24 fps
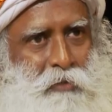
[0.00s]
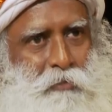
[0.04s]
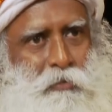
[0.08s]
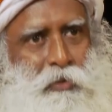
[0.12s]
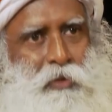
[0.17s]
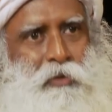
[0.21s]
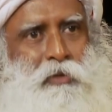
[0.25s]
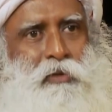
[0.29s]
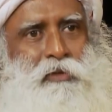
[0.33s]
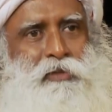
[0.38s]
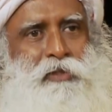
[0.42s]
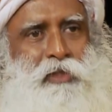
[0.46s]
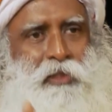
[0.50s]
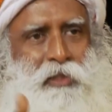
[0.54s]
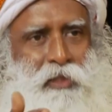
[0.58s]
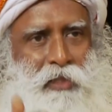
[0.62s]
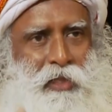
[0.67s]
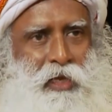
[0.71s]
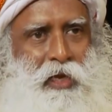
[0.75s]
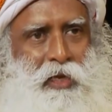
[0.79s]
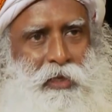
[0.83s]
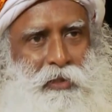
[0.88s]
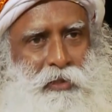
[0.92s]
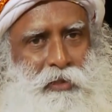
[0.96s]
Because in
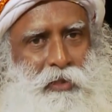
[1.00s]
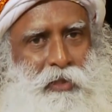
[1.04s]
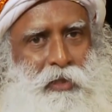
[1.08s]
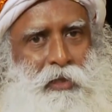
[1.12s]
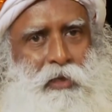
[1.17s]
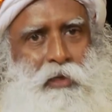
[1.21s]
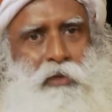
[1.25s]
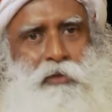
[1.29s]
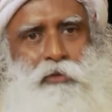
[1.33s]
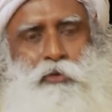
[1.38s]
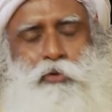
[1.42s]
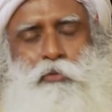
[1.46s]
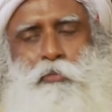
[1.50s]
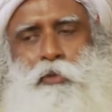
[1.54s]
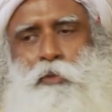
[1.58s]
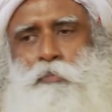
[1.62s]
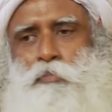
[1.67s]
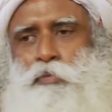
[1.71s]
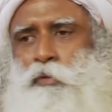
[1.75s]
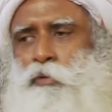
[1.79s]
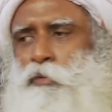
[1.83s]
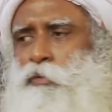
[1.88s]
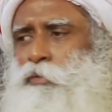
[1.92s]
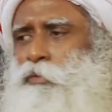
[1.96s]
that, you may
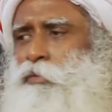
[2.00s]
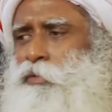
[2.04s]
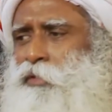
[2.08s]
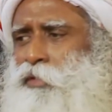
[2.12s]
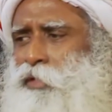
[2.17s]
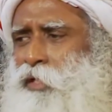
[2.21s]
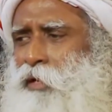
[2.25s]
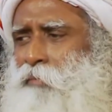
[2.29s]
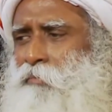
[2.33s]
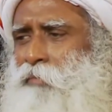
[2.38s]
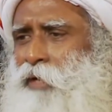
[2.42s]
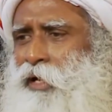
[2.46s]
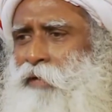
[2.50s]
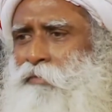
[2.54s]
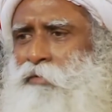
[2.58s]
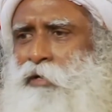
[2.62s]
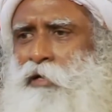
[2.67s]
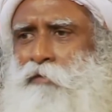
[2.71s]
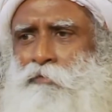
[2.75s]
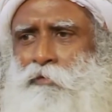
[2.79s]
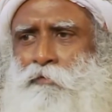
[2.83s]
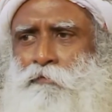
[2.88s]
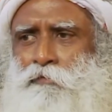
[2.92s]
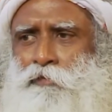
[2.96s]
produce some
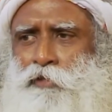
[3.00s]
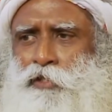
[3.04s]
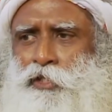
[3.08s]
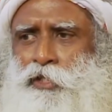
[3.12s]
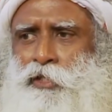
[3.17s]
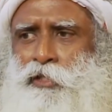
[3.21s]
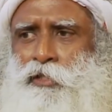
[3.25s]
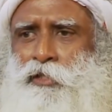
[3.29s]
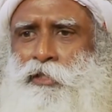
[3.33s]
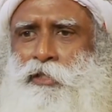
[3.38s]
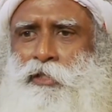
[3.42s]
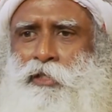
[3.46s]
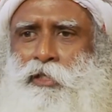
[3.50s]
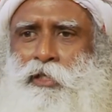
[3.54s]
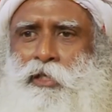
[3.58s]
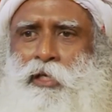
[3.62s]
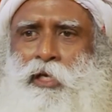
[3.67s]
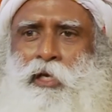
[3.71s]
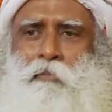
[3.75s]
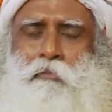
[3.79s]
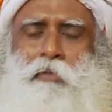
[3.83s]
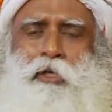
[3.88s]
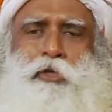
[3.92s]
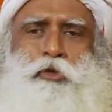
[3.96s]
level of efficiency,
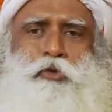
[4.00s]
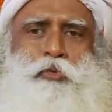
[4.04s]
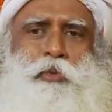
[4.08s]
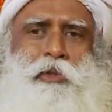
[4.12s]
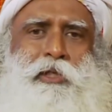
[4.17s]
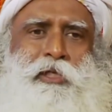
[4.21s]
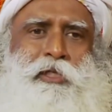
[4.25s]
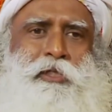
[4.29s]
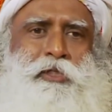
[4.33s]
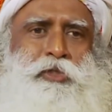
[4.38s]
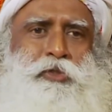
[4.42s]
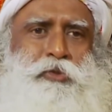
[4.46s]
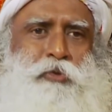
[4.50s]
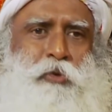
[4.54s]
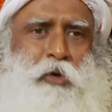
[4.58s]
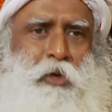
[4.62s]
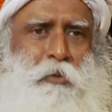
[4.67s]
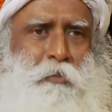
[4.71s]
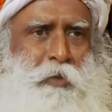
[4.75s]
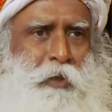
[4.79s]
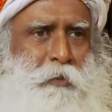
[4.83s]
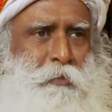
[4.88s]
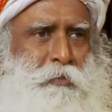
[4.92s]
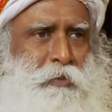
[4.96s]
but you will
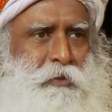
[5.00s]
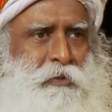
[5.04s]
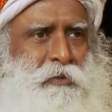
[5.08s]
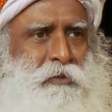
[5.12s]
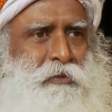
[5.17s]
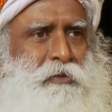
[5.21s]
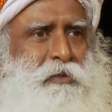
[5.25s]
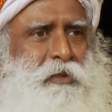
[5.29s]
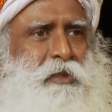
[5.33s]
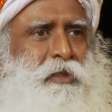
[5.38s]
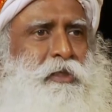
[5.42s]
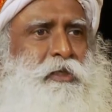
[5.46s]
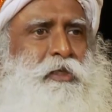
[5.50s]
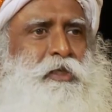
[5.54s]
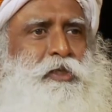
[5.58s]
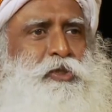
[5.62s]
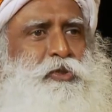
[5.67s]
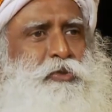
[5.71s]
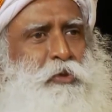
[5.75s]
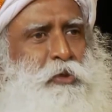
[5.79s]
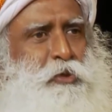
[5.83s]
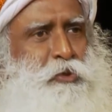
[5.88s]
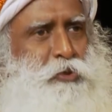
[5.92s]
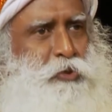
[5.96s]
destroy people,
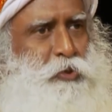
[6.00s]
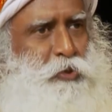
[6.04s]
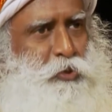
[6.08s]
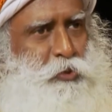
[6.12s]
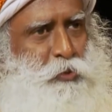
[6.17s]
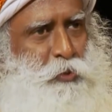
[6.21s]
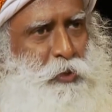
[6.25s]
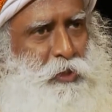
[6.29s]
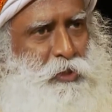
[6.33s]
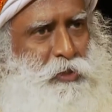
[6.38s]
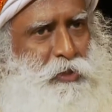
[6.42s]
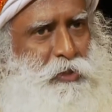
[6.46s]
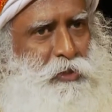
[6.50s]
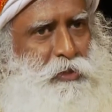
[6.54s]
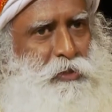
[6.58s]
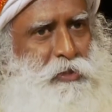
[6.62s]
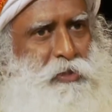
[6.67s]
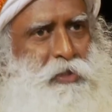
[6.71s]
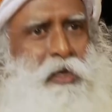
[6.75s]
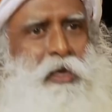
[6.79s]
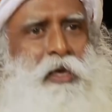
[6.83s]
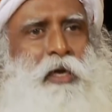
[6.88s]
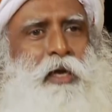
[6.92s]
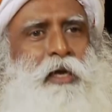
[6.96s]
destroy
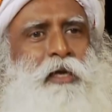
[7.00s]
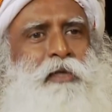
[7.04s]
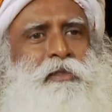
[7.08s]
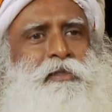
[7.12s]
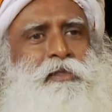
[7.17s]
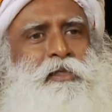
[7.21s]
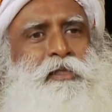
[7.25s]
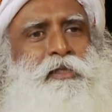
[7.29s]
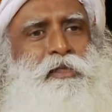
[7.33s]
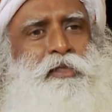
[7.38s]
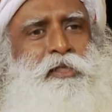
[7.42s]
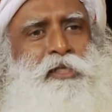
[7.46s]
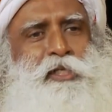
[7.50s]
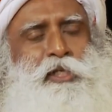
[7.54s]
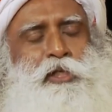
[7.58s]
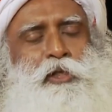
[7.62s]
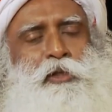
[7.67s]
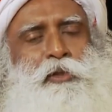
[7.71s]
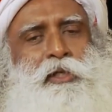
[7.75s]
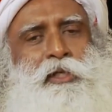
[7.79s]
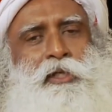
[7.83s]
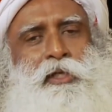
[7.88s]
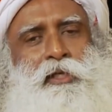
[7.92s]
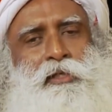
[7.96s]
situations.
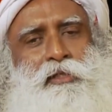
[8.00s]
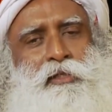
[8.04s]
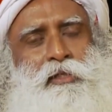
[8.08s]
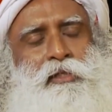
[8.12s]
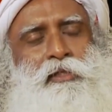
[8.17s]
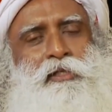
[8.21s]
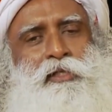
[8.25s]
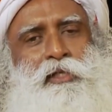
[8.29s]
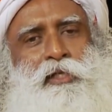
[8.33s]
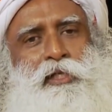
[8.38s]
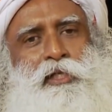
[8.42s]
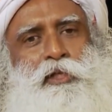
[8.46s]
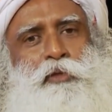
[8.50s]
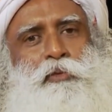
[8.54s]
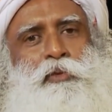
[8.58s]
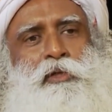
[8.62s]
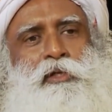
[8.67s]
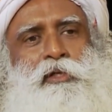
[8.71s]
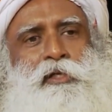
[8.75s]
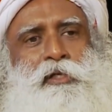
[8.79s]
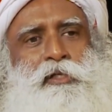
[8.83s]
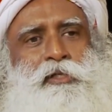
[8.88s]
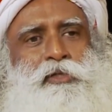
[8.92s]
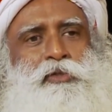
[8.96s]
Essentially, you
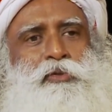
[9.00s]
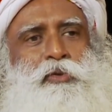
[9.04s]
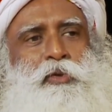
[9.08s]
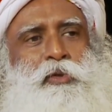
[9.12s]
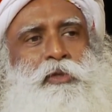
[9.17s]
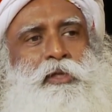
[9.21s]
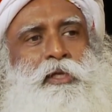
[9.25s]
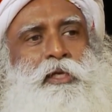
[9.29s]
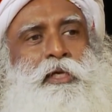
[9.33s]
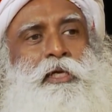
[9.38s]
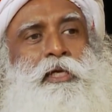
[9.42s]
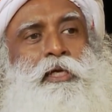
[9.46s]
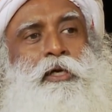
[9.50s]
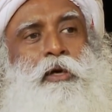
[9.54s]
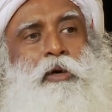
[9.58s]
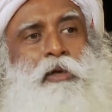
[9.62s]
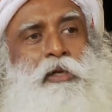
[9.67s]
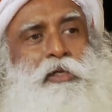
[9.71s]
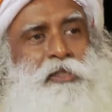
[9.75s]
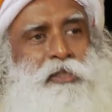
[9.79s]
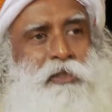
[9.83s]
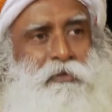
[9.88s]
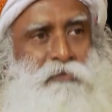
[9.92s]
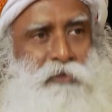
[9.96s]
will destroy the
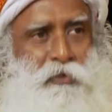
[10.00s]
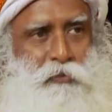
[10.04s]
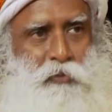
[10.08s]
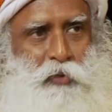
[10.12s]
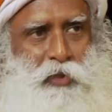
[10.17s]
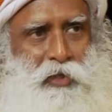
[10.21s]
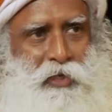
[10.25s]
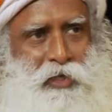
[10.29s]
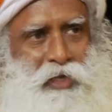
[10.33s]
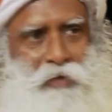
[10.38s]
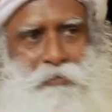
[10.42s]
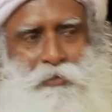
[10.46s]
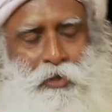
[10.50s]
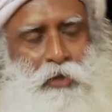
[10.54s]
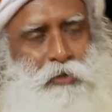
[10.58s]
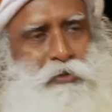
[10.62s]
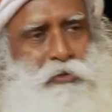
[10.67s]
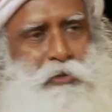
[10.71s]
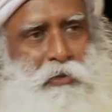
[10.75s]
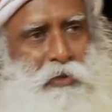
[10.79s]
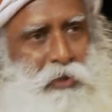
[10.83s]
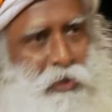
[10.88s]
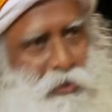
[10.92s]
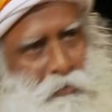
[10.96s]
ecology of the world. I'm not
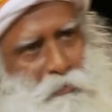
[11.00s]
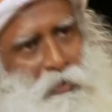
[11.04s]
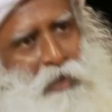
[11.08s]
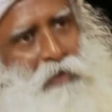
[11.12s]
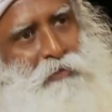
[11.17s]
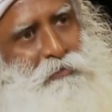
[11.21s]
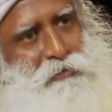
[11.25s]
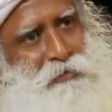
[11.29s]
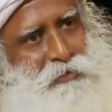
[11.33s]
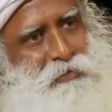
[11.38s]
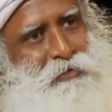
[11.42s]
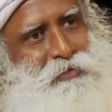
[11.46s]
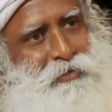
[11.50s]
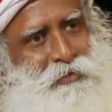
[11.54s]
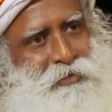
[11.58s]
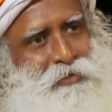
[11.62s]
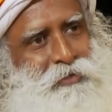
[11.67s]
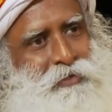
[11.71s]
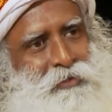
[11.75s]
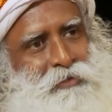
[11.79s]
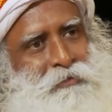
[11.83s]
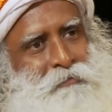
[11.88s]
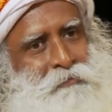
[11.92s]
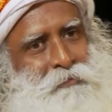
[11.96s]
talking about,
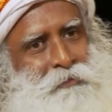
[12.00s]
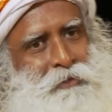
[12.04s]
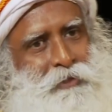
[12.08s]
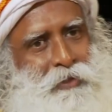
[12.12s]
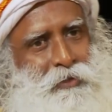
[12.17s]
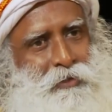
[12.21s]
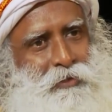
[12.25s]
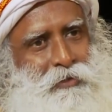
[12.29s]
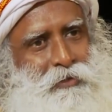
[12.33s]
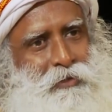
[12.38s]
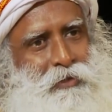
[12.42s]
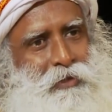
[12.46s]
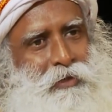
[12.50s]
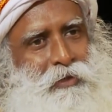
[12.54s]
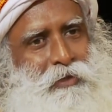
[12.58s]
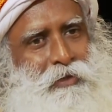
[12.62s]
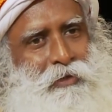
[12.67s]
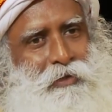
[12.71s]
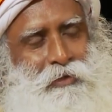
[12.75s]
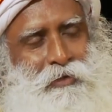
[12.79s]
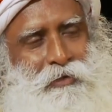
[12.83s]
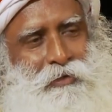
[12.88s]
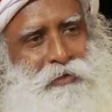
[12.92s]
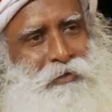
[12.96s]

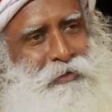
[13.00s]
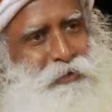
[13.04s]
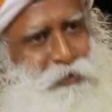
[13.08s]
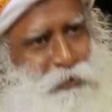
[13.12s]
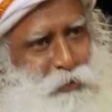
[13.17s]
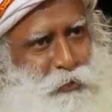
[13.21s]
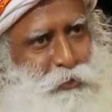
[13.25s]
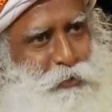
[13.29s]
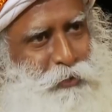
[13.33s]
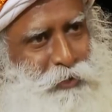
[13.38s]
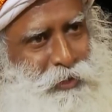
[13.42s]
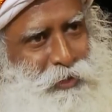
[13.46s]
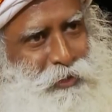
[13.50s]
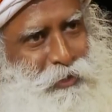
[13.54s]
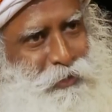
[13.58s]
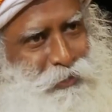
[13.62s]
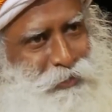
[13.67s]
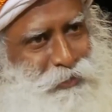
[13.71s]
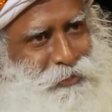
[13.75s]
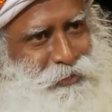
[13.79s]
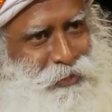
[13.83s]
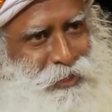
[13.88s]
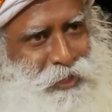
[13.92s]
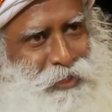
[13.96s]
you know,
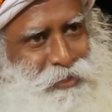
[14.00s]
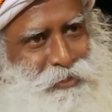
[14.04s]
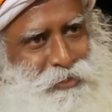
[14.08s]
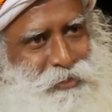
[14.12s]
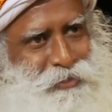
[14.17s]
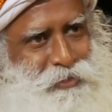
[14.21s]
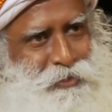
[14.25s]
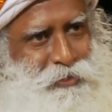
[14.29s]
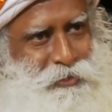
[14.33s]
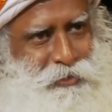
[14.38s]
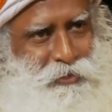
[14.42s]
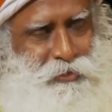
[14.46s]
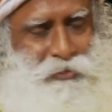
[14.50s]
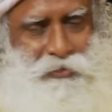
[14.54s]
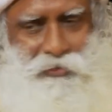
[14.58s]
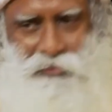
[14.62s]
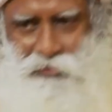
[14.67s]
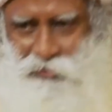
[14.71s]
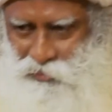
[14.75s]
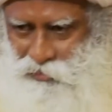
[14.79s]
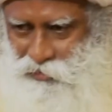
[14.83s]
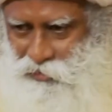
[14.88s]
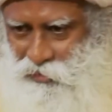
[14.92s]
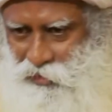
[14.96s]
ecology as it
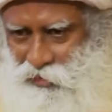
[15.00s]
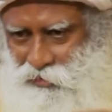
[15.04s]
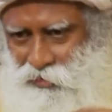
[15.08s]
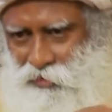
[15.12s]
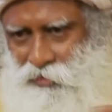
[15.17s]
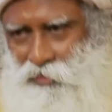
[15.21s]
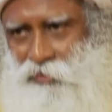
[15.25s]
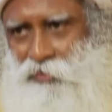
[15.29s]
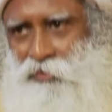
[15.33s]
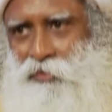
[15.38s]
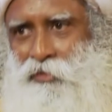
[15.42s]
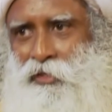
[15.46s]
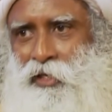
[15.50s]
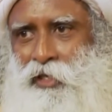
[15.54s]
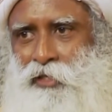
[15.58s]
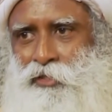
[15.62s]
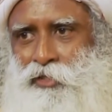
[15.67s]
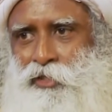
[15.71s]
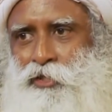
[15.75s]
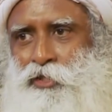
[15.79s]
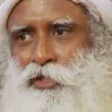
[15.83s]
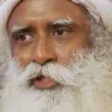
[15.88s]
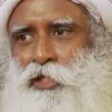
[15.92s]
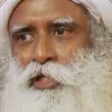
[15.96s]
is.
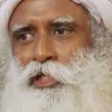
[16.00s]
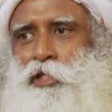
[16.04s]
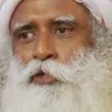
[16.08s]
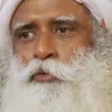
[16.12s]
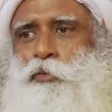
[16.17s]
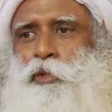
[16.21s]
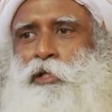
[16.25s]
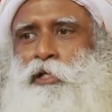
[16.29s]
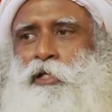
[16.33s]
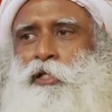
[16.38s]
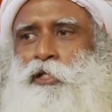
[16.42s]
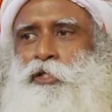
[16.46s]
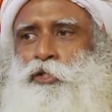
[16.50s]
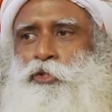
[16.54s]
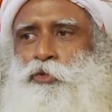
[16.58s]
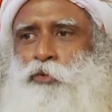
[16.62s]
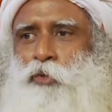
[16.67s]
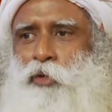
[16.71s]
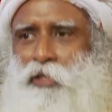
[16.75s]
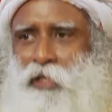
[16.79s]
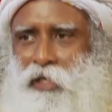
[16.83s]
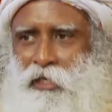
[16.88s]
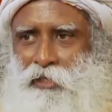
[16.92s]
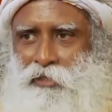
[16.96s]
Essentially, you will
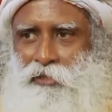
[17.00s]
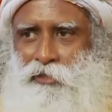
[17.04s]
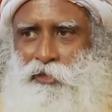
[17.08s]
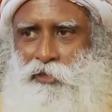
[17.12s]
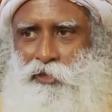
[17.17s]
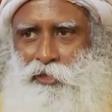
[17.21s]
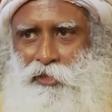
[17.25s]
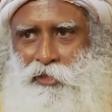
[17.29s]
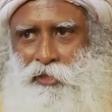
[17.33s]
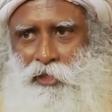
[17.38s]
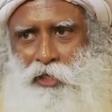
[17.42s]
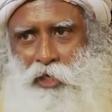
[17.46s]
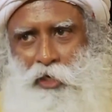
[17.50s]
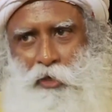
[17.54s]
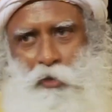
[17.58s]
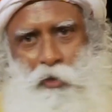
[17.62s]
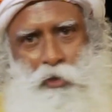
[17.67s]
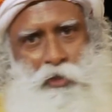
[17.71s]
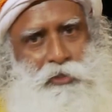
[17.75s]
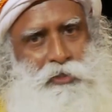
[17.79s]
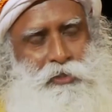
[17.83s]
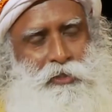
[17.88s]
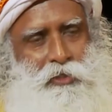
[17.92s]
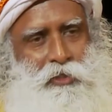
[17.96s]
destroy the existing
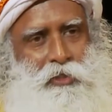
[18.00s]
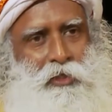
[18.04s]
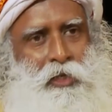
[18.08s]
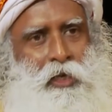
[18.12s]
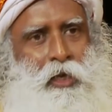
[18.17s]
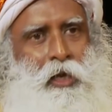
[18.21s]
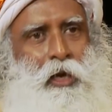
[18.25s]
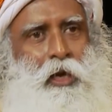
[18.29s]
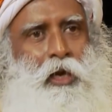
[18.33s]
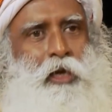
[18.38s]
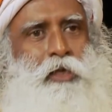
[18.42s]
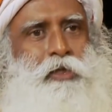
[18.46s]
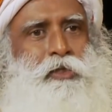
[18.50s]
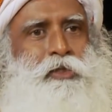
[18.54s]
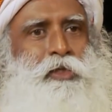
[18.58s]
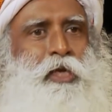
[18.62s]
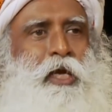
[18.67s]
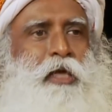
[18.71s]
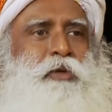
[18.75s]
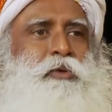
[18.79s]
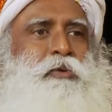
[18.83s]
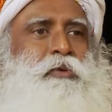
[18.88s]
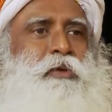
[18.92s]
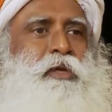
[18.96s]
ecology and
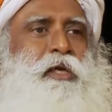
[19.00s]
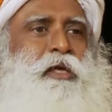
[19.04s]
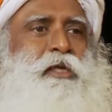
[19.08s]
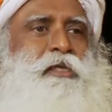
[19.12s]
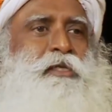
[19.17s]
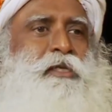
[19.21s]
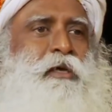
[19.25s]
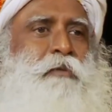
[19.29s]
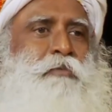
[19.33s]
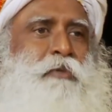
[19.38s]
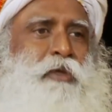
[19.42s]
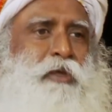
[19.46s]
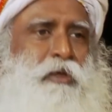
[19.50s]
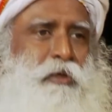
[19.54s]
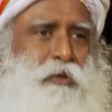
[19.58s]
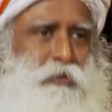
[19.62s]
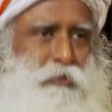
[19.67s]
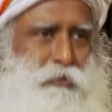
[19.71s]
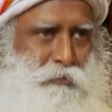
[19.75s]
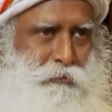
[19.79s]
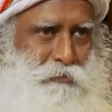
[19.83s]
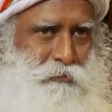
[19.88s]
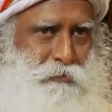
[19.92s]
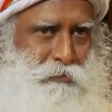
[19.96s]
try to create something new.